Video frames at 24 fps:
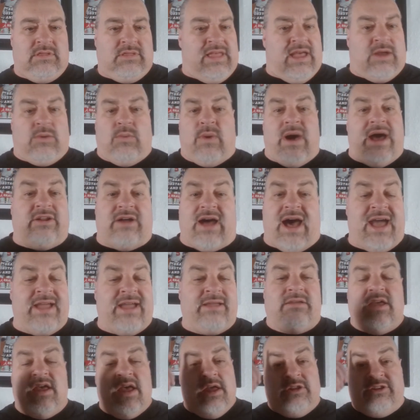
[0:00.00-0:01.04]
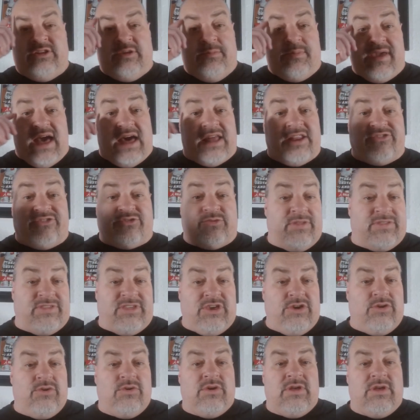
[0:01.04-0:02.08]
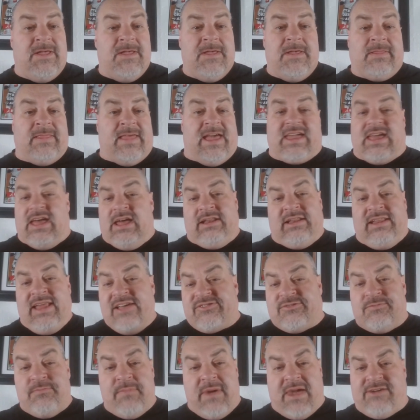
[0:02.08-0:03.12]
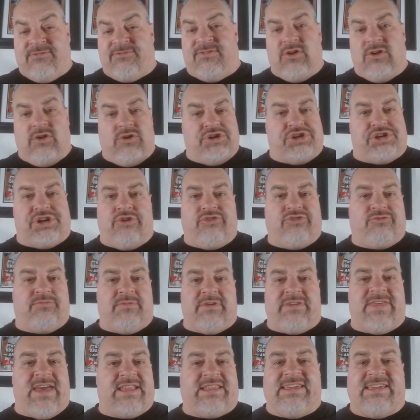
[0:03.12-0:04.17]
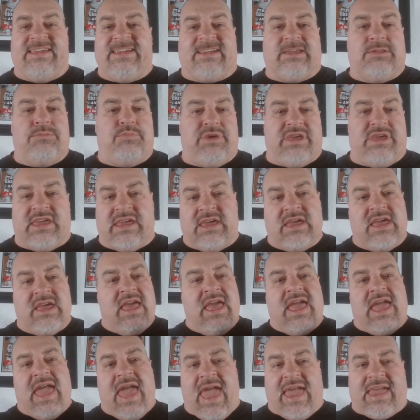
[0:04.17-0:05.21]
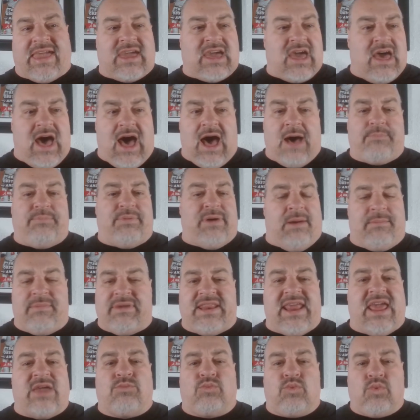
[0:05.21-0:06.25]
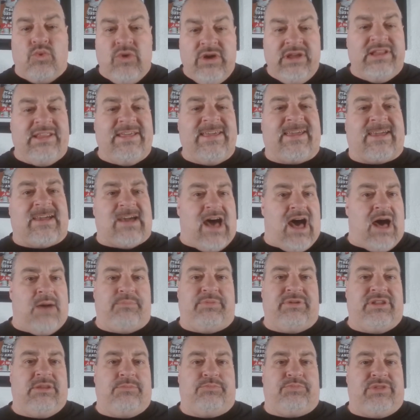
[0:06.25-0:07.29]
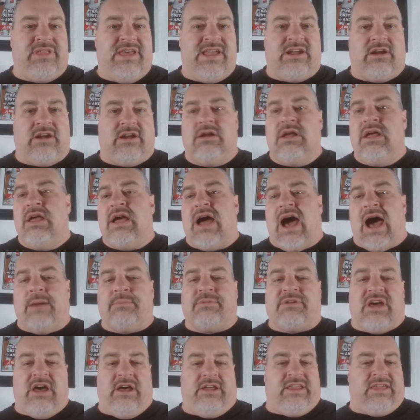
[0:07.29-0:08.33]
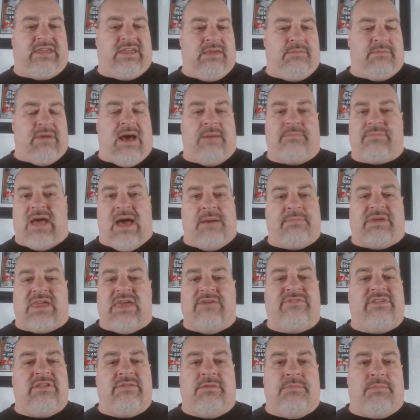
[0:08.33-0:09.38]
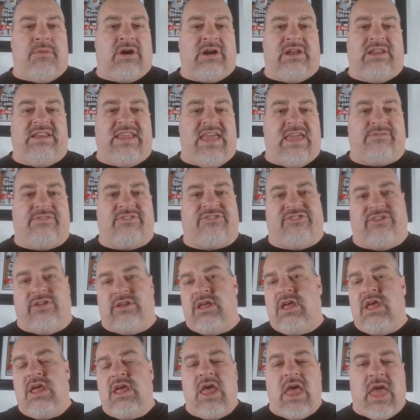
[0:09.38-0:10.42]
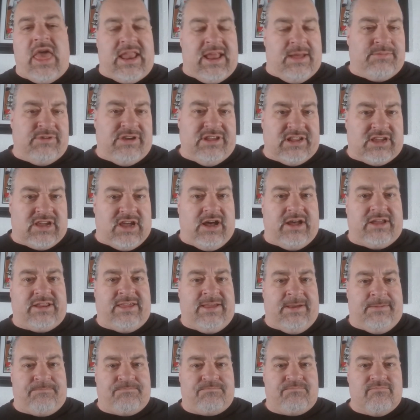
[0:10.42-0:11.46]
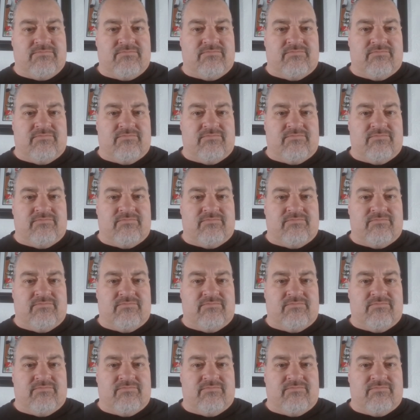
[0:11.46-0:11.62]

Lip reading: Like, why don't I, to be honest with you, like, unless Mayfield shows me that he can be a really competent player, I'm cutting him. I'm giving him the Marlon Davidson, and I'm going to cut him.